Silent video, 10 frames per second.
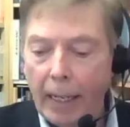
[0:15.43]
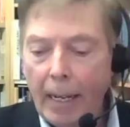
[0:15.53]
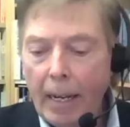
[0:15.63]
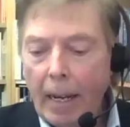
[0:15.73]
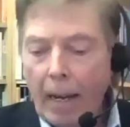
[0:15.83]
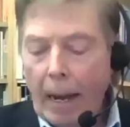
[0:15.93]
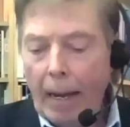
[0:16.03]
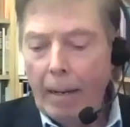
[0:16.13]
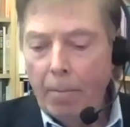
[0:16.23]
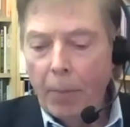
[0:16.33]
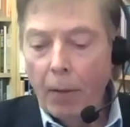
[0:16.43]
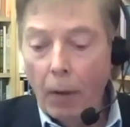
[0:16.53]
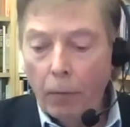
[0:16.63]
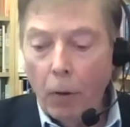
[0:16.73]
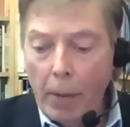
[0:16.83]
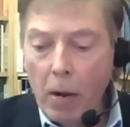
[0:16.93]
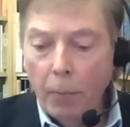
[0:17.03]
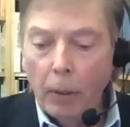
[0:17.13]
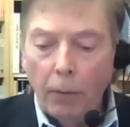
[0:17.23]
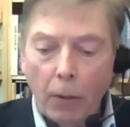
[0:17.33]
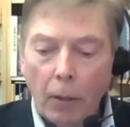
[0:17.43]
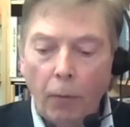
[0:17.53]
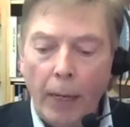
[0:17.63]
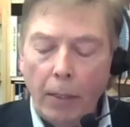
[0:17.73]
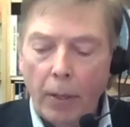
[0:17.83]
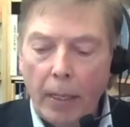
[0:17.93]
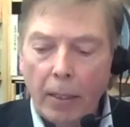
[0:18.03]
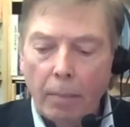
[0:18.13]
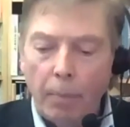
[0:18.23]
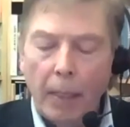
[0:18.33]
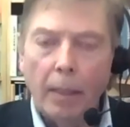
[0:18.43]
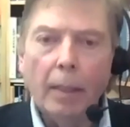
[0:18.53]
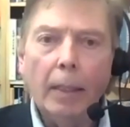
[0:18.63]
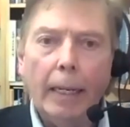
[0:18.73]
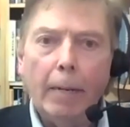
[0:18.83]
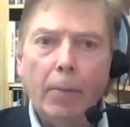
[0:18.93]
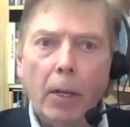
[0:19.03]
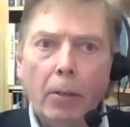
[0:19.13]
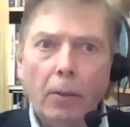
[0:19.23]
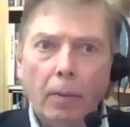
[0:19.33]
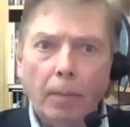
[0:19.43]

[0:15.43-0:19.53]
From my own point of view, the flare trial has been known